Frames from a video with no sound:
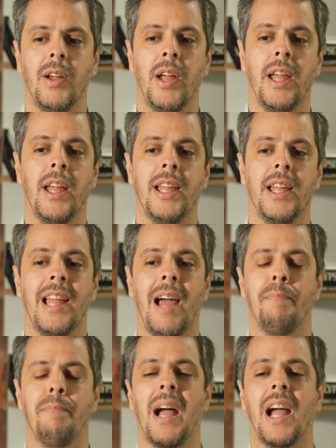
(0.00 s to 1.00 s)
a
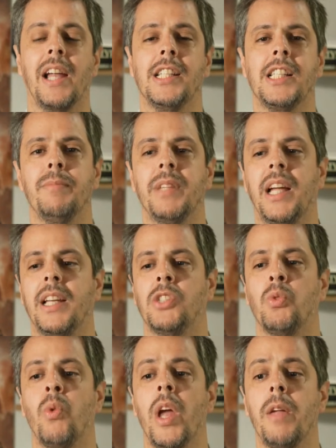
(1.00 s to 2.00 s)
paganism that is
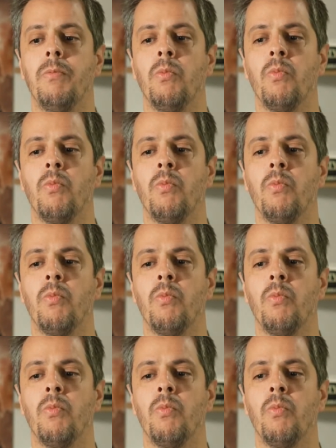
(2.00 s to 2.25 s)
way